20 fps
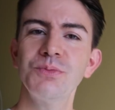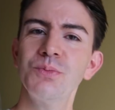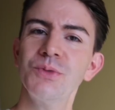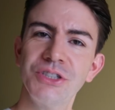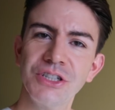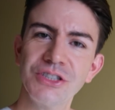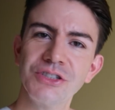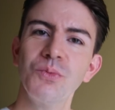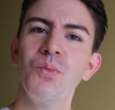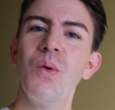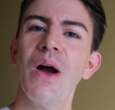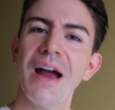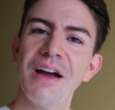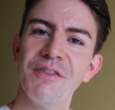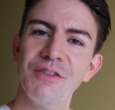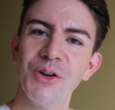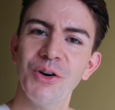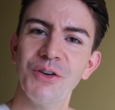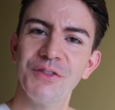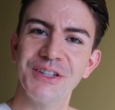was just aware
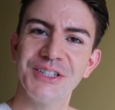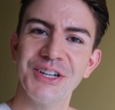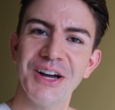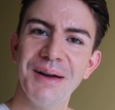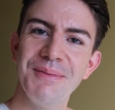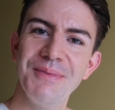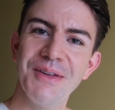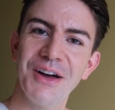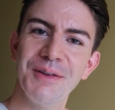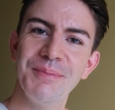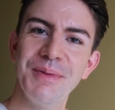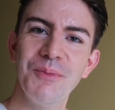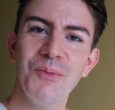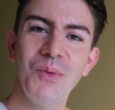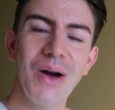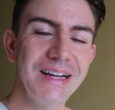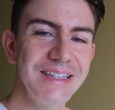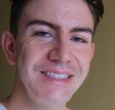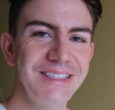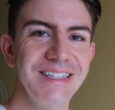of a lot of the time that I've been
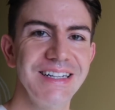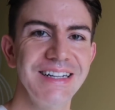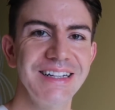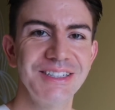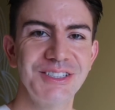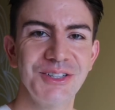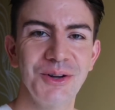wasting.